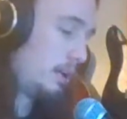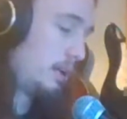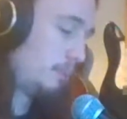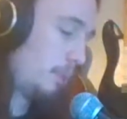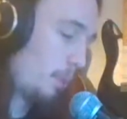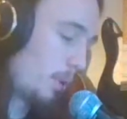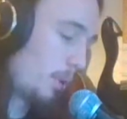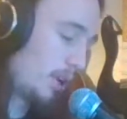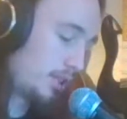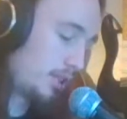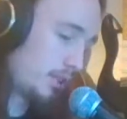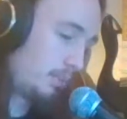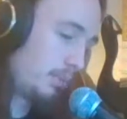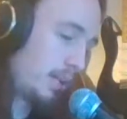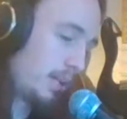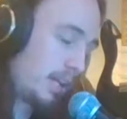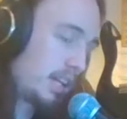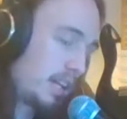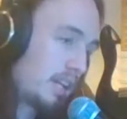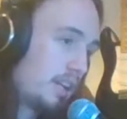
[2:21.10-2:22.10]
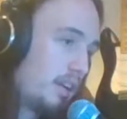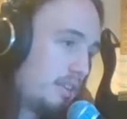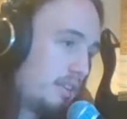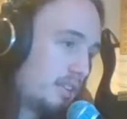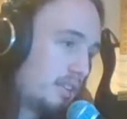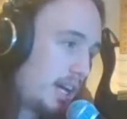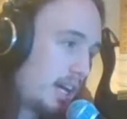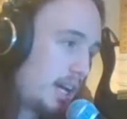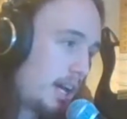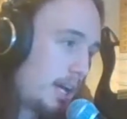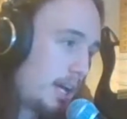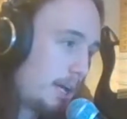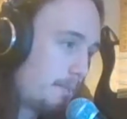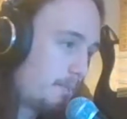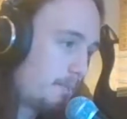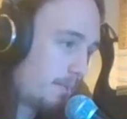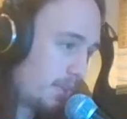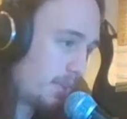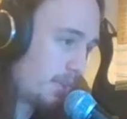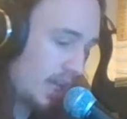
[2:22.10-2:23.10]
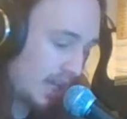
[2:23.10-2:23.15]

but we're actually playing the notes A and